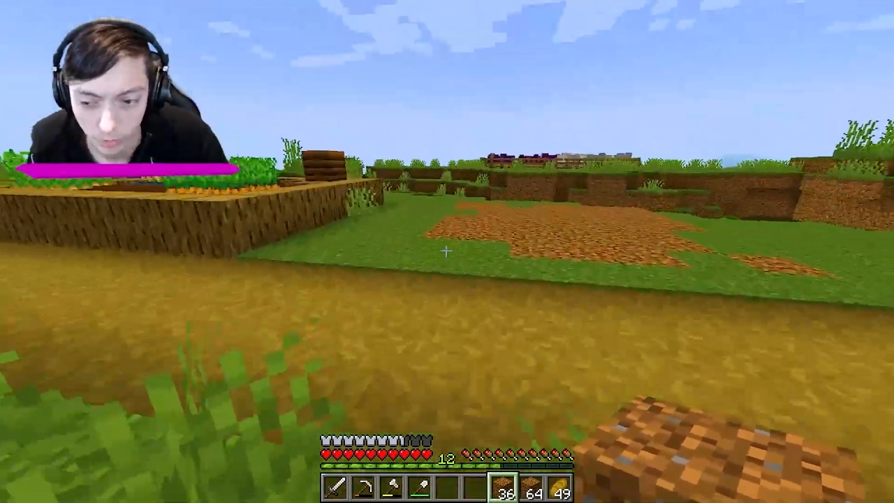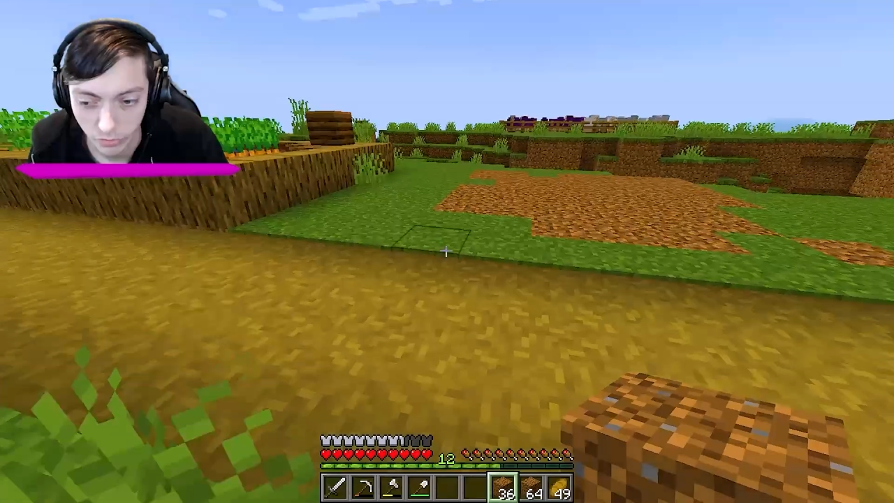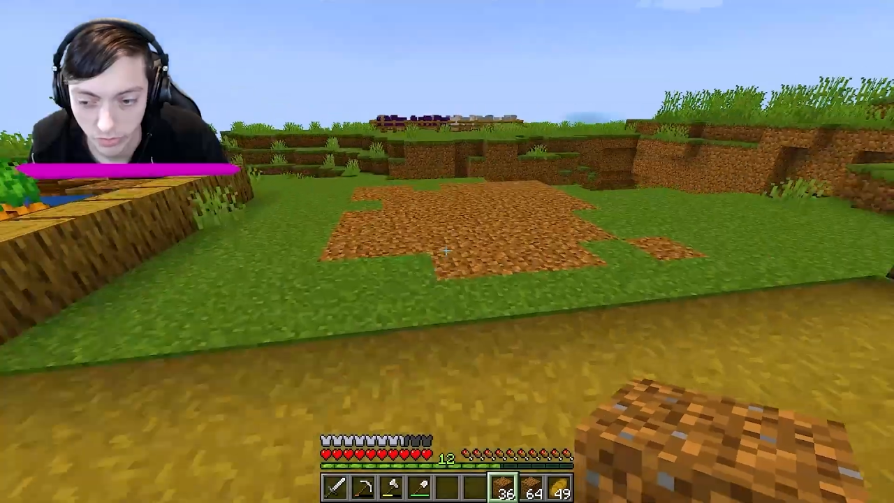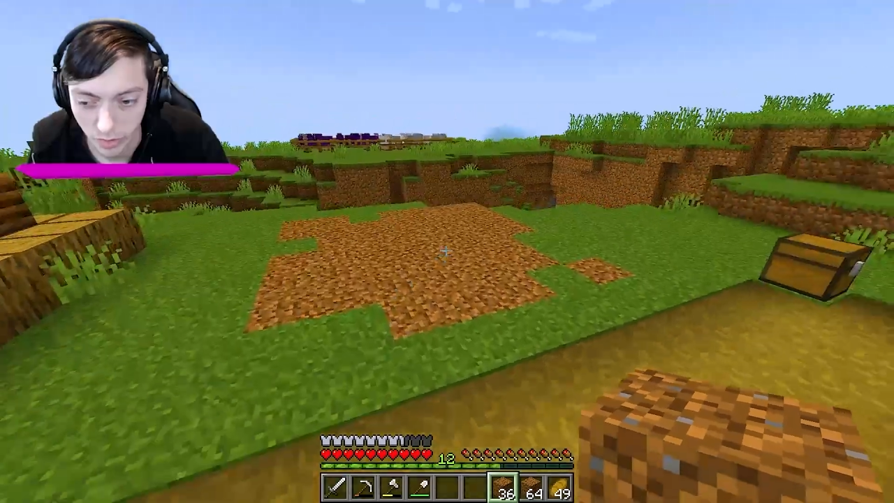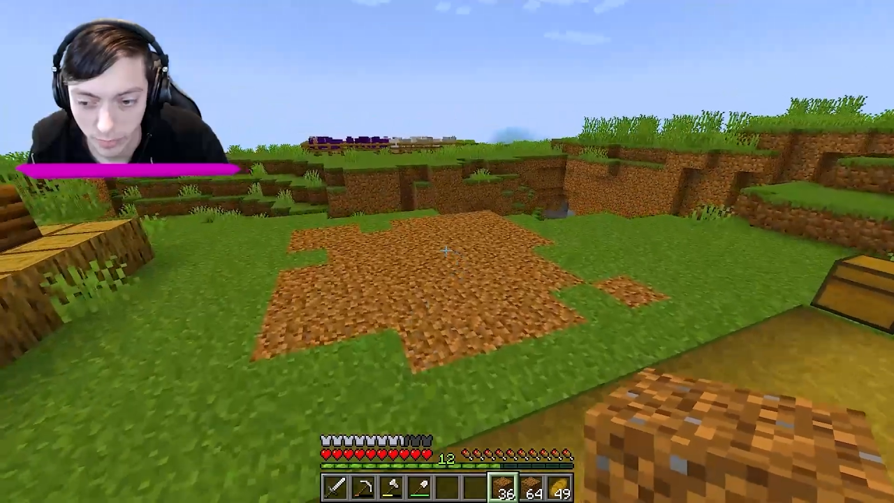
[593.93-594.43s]

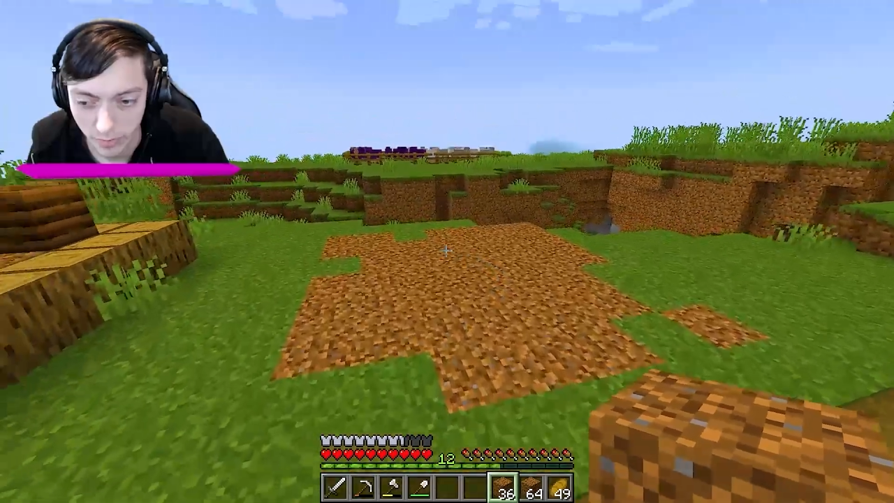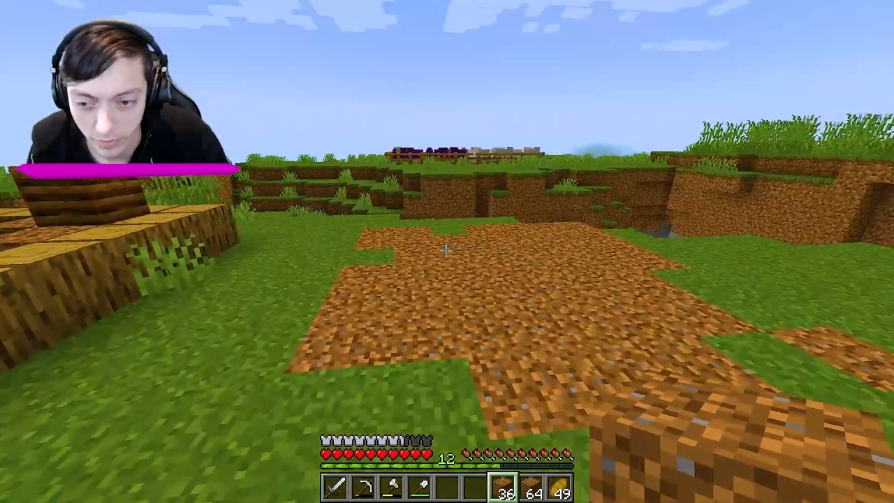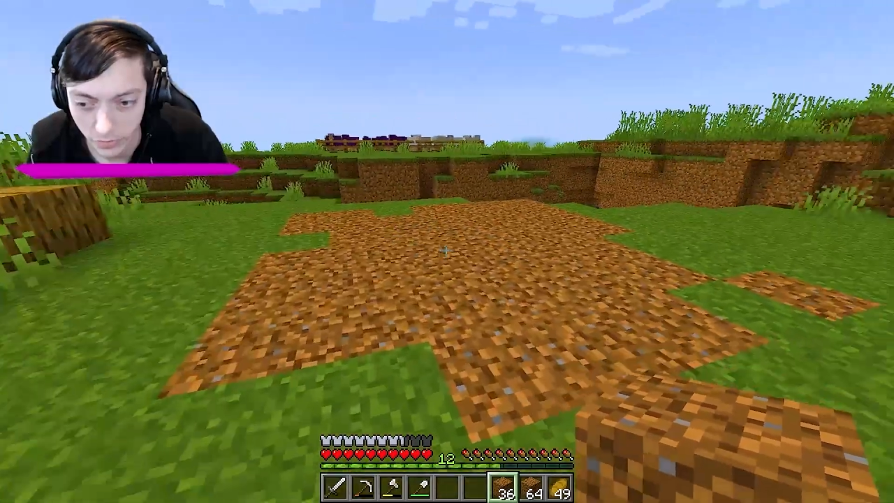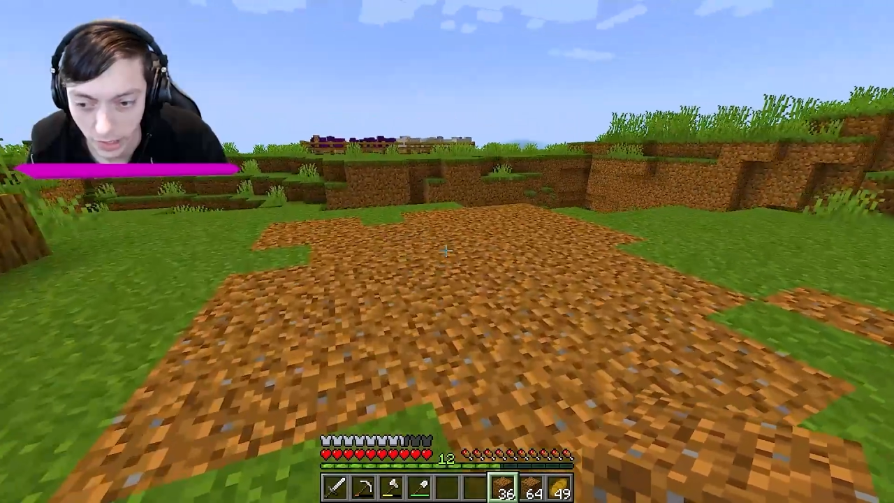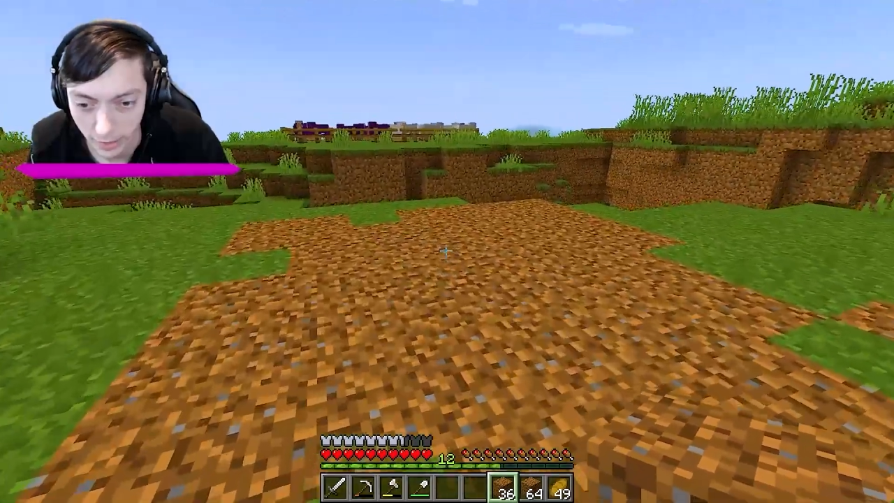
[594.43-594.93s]
still be in
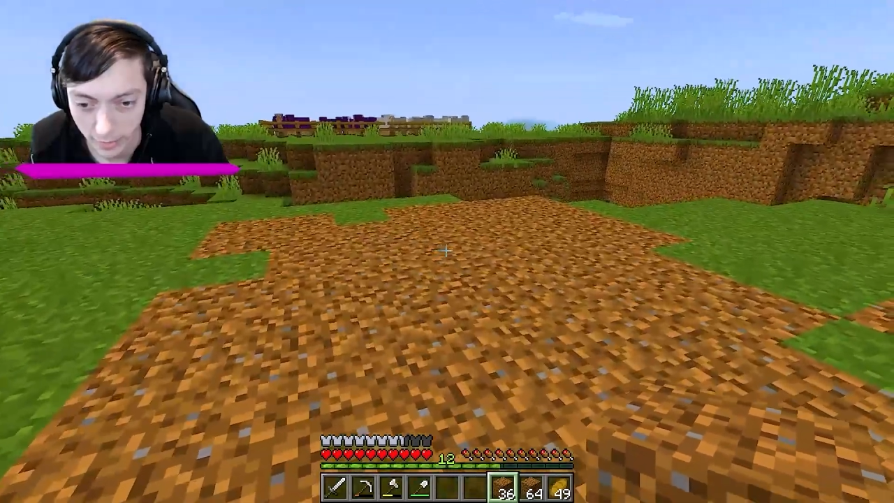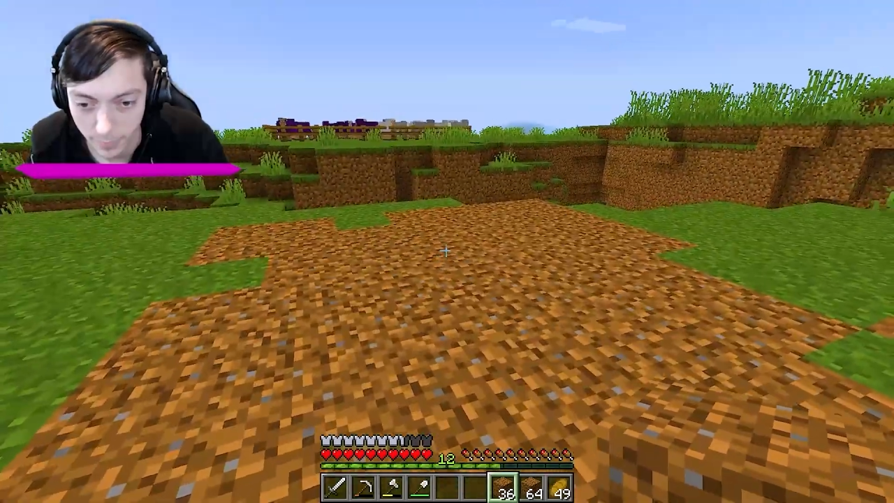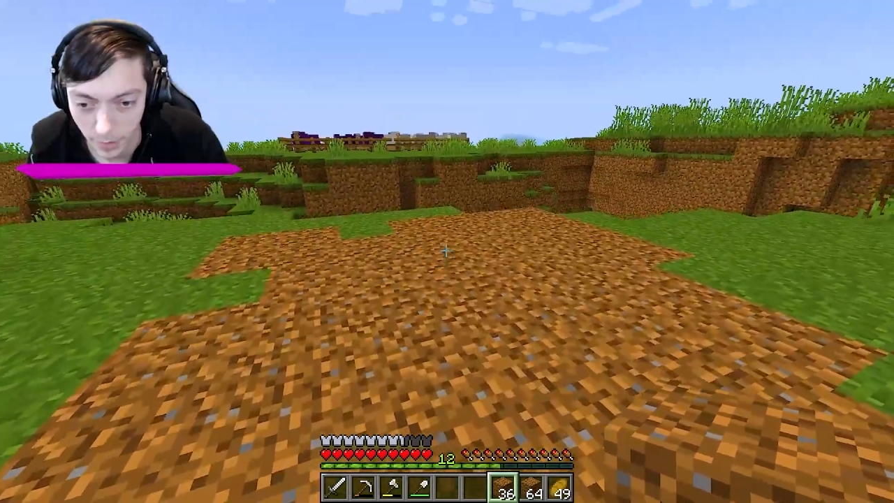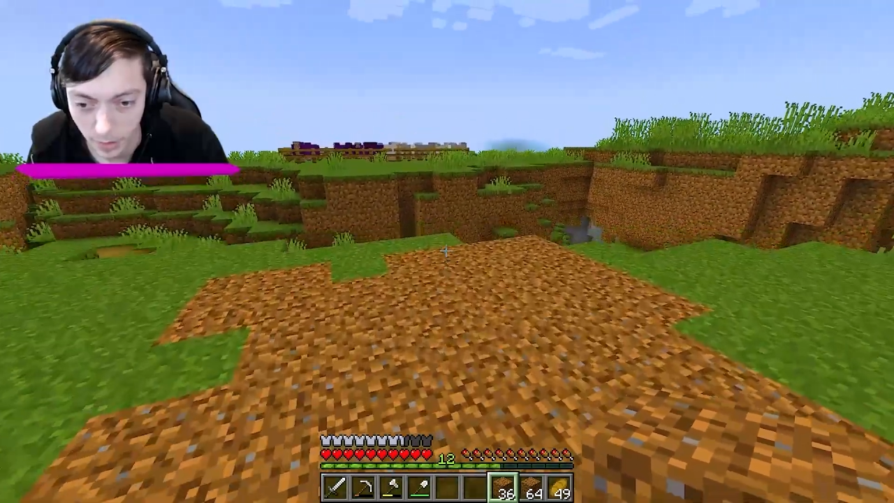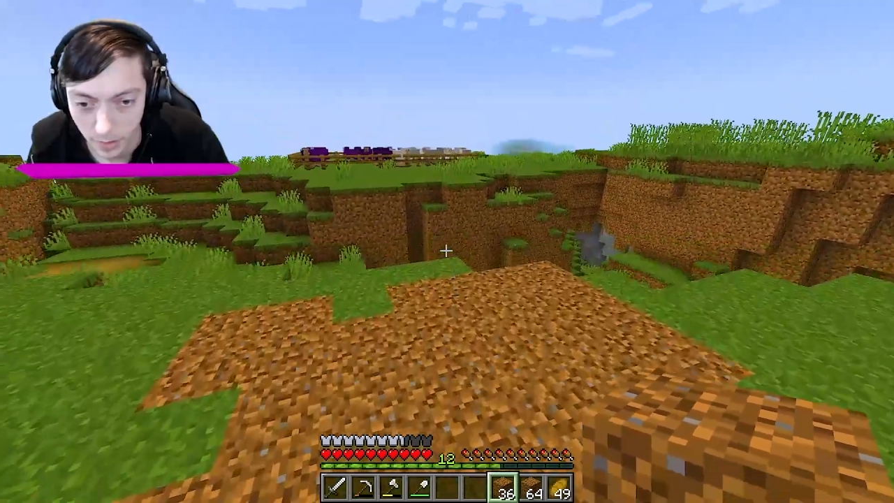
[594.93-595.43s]
this area,
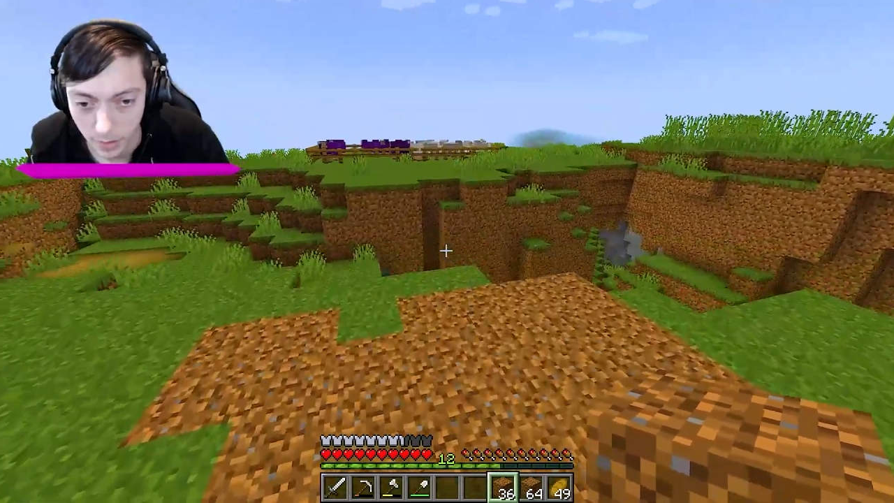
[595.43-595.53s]
but